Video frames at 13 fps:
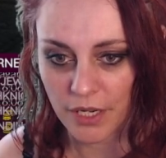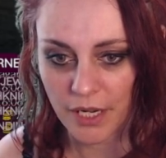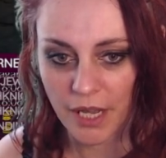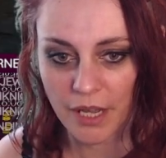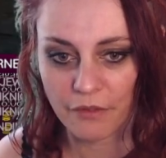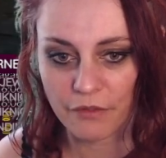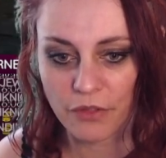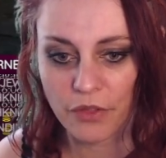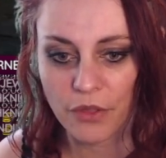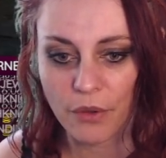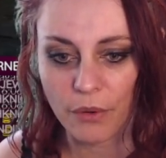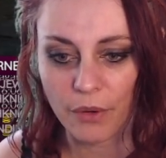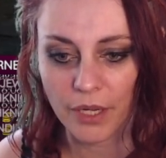I have
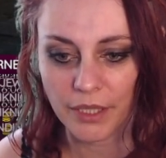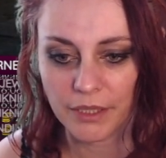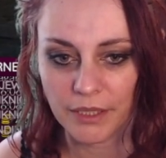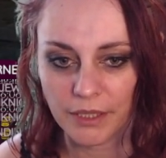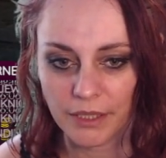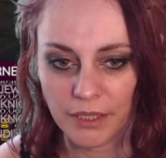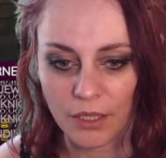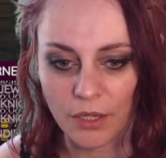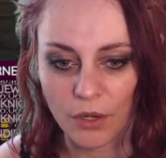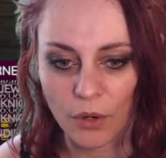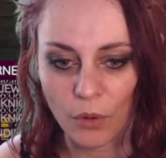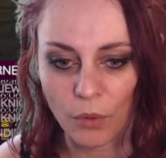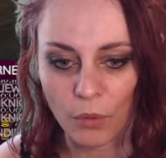no idea
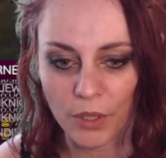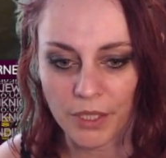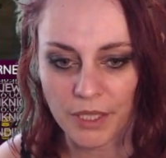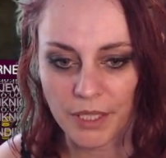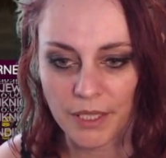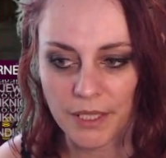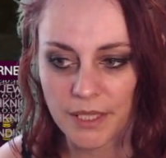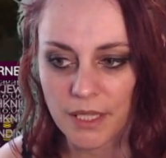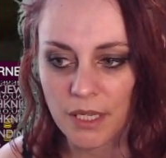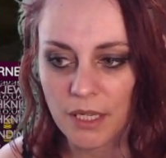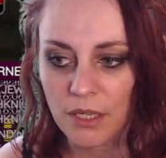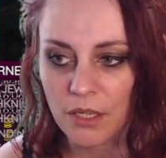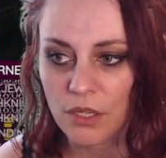what it is.
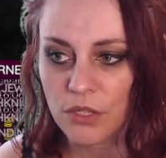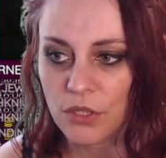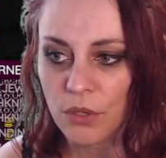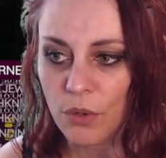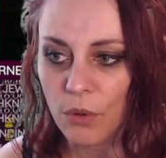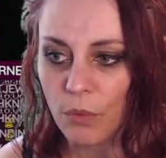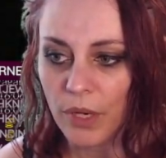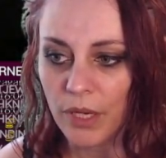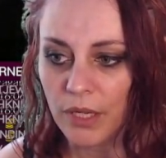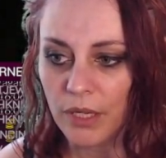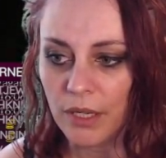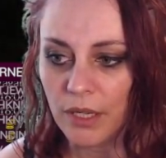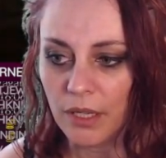So
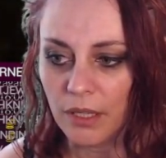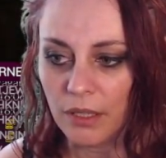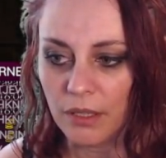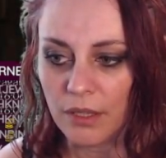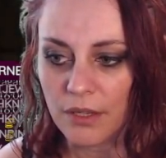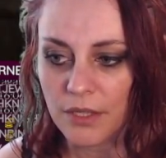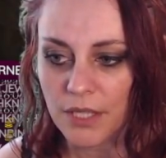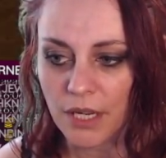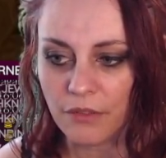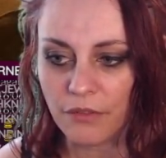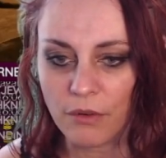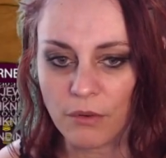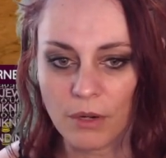when uh,
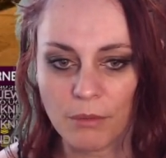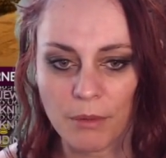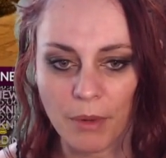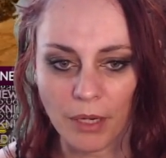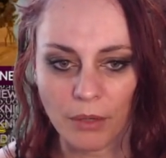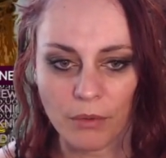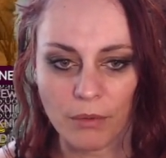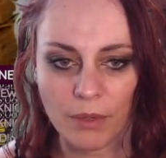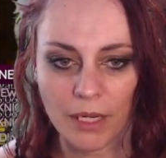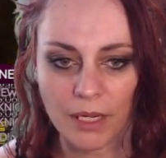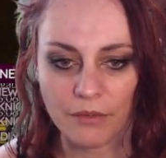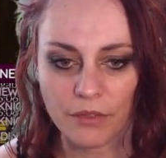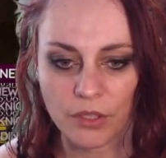Cypher will be back, we will
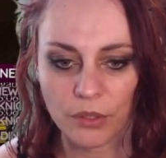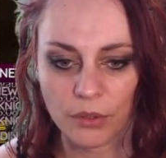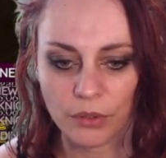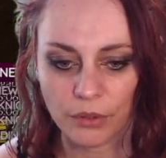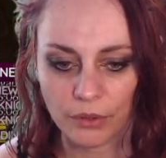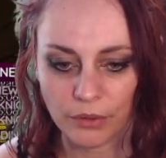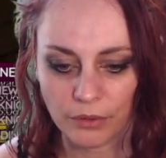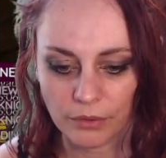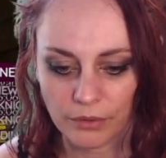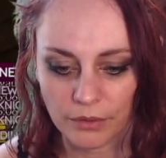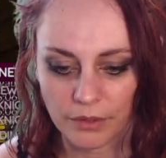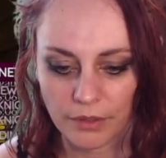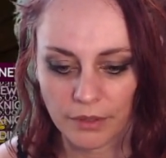have to
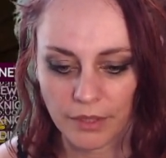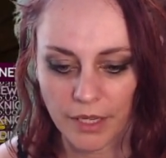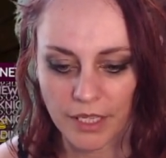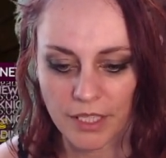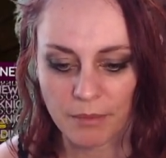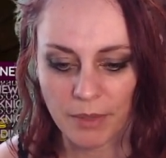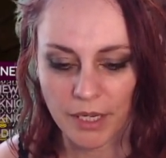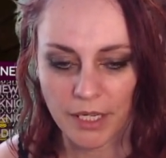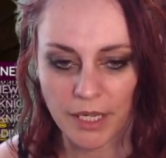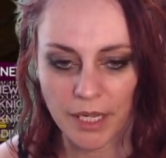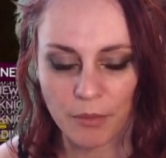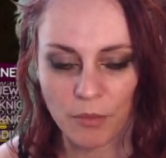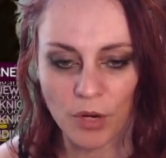explain
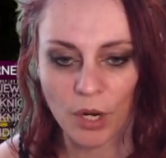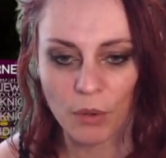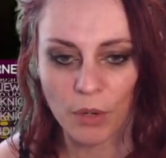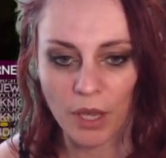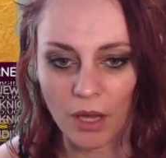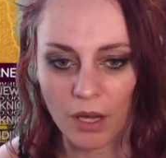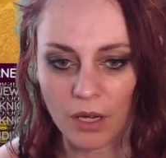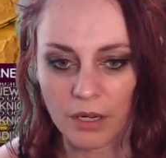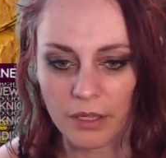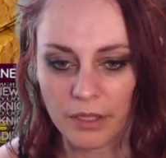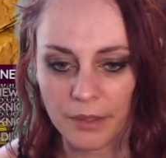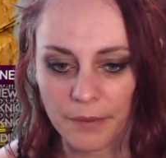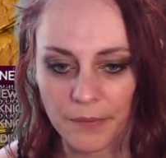him where we are.
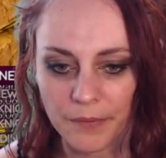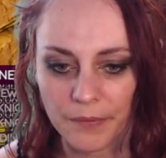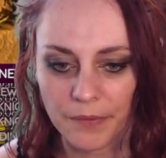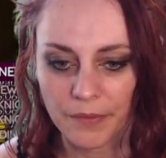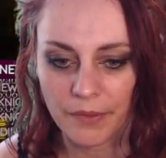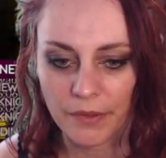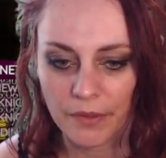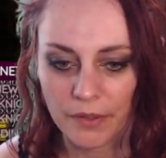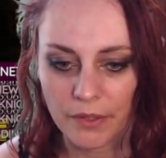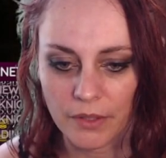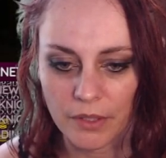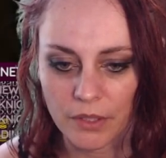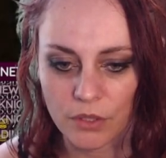
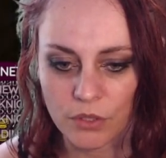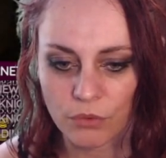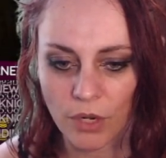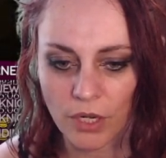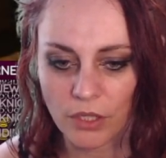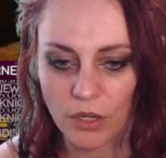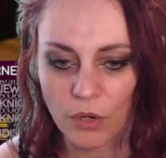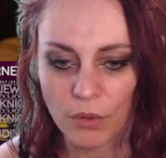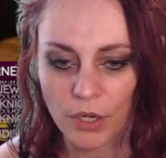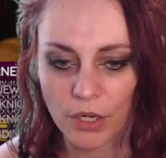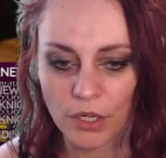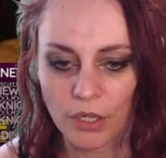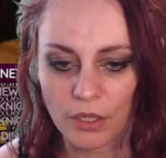So right now we
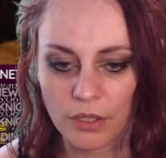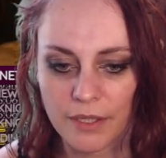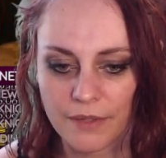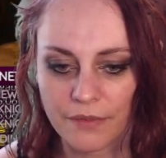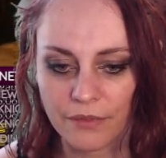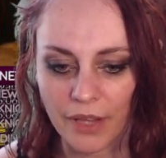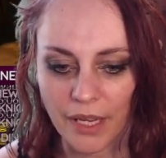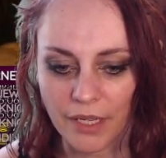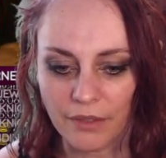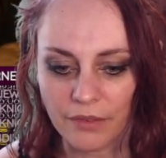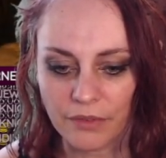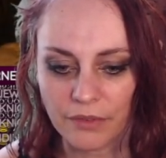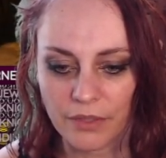are five
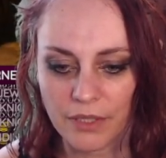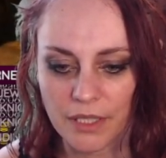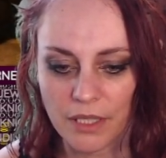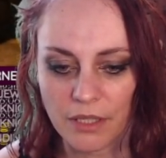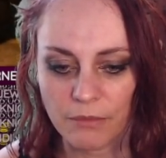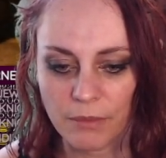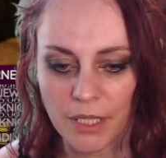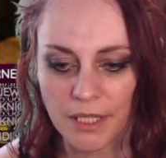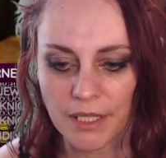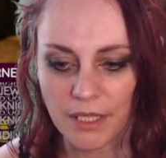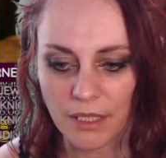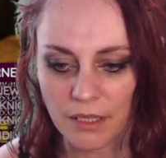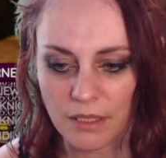instead of being
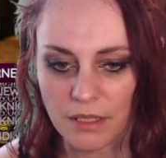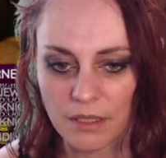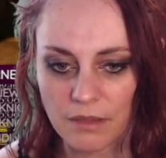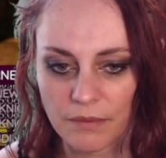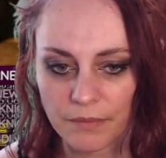six.